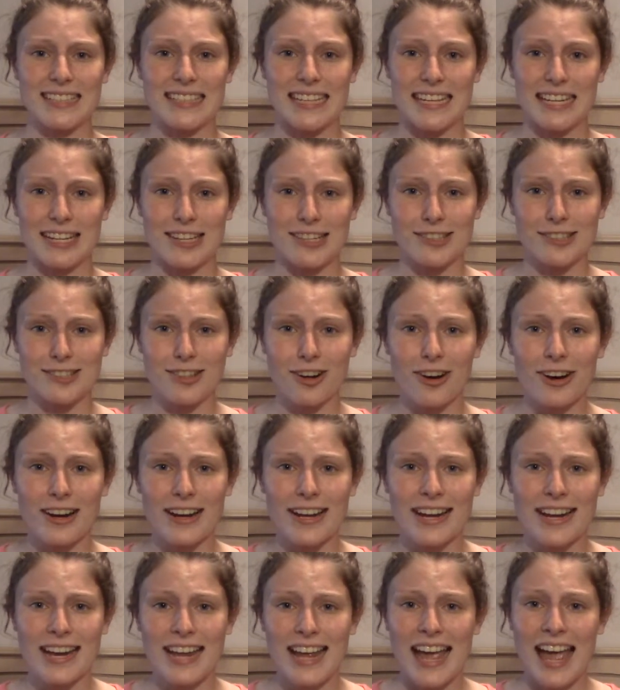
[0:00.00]
get us
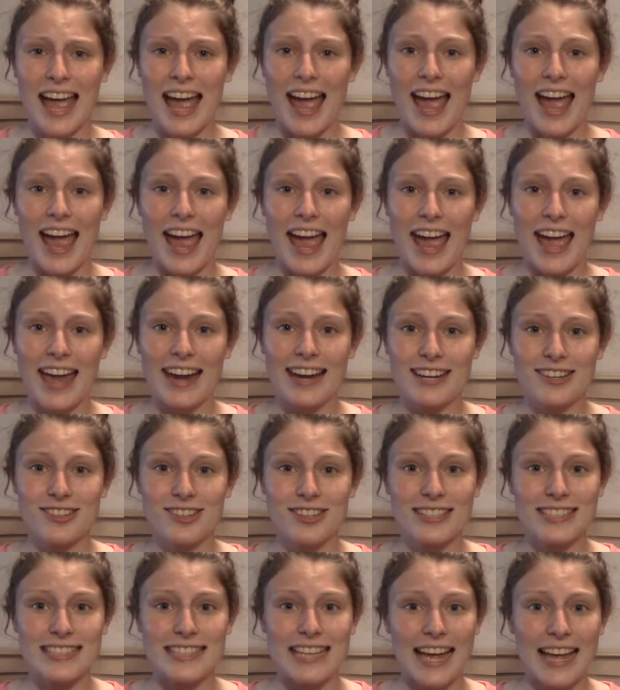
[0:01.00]
started, and it
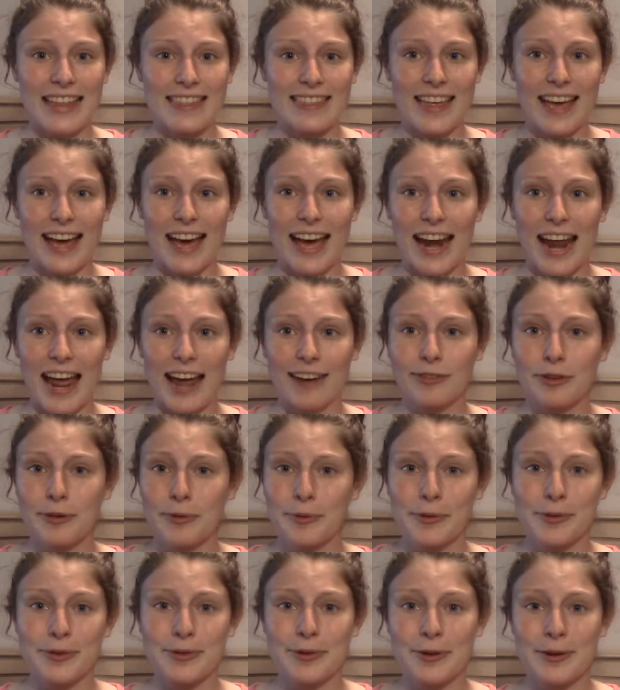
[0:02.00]
just said that
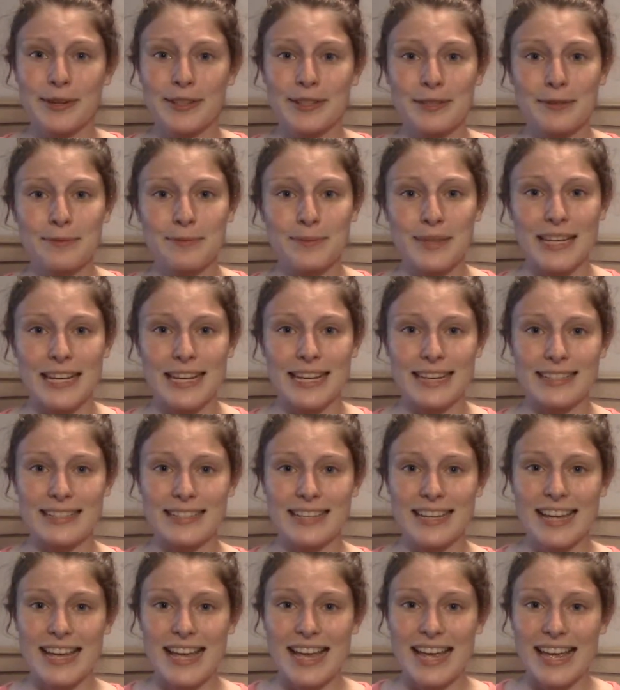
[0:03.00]
everyone was going to meet
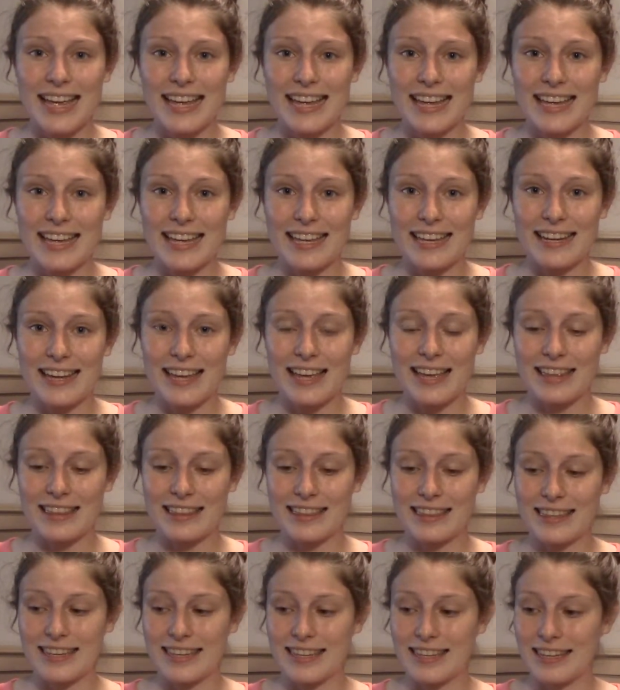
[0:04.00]
in
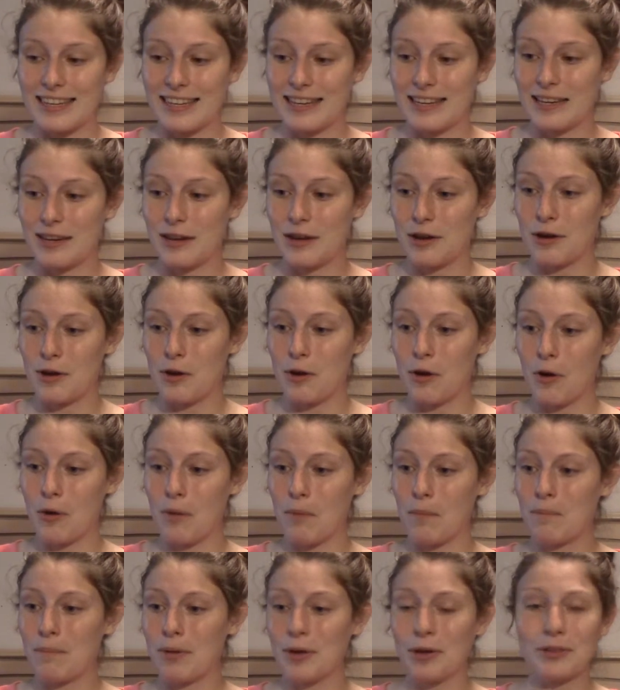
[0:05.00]
the
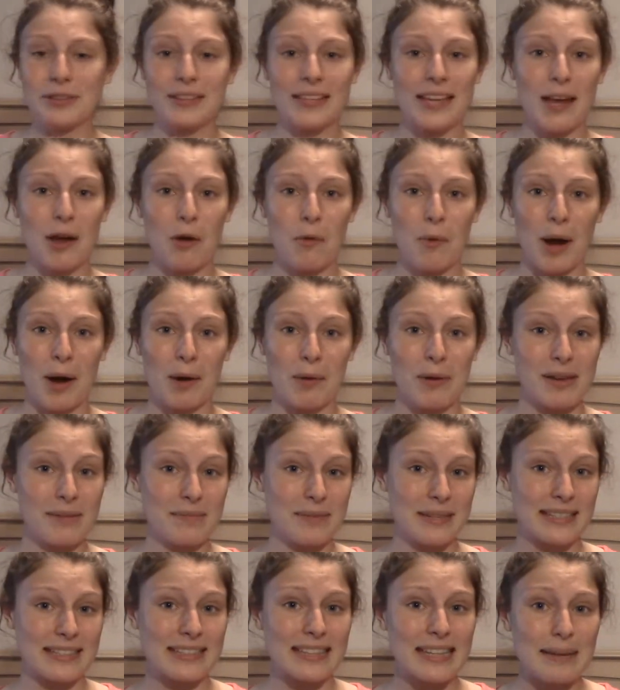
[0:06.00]
building where we'd
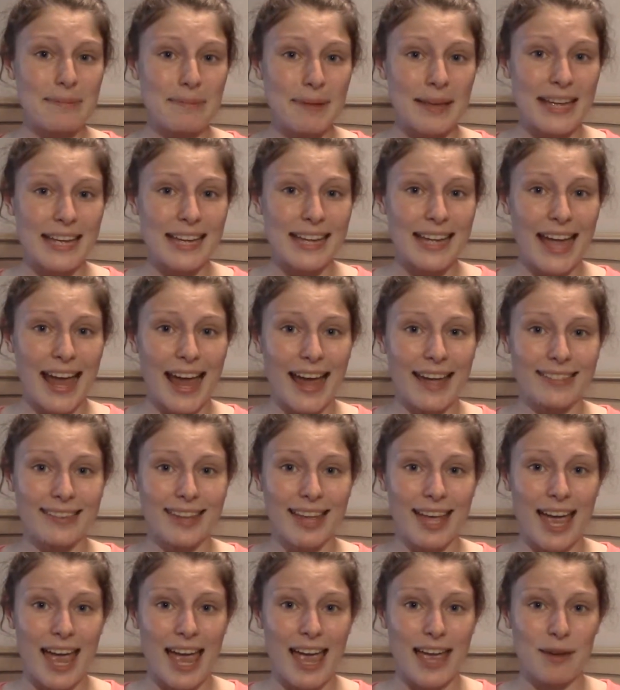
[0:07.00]
be sleeping, and
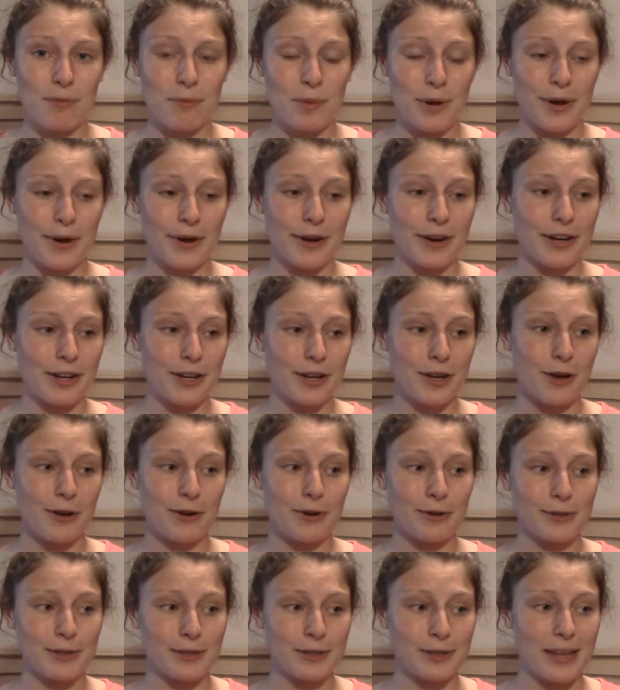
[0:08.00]
then we were going to
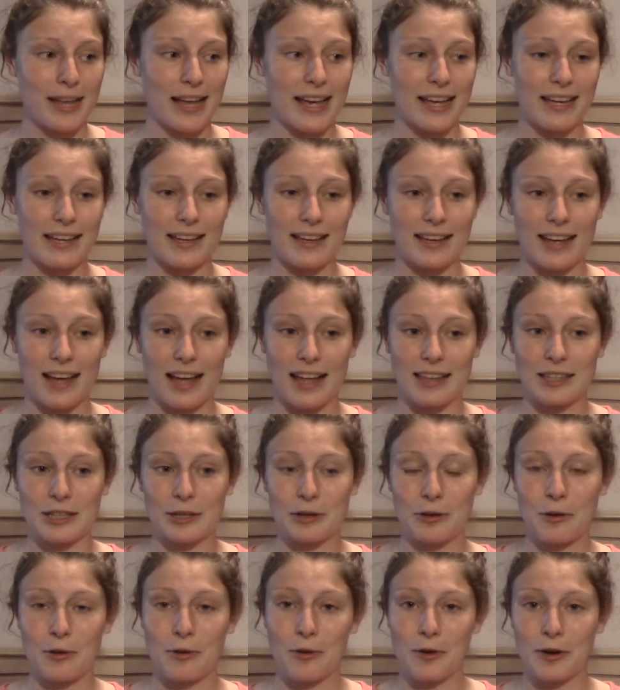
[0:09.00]
go to like a
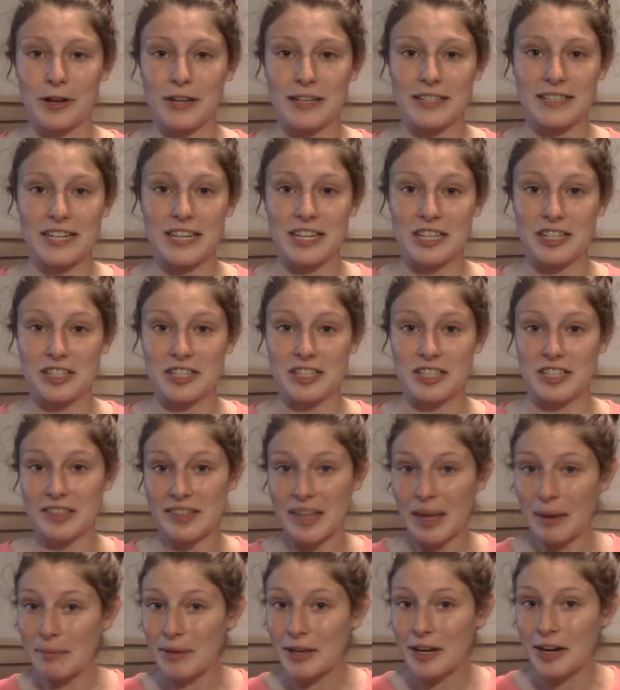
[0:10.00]
little orientation
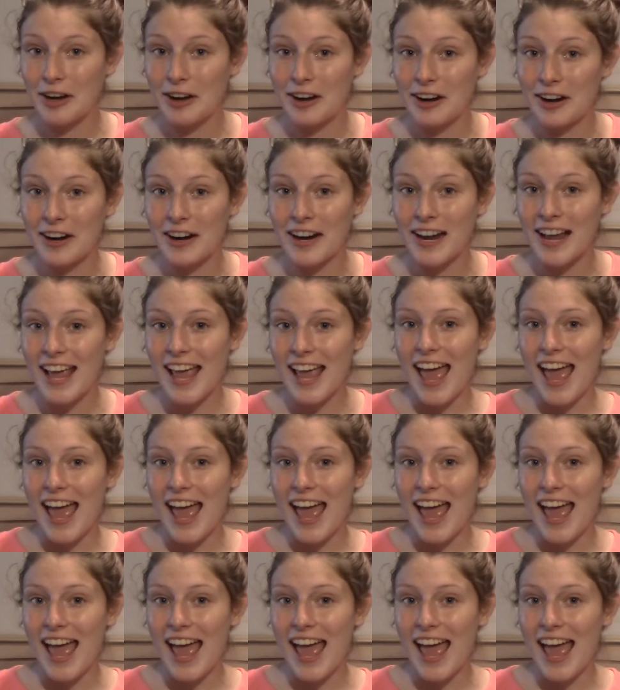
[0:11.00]
seminar.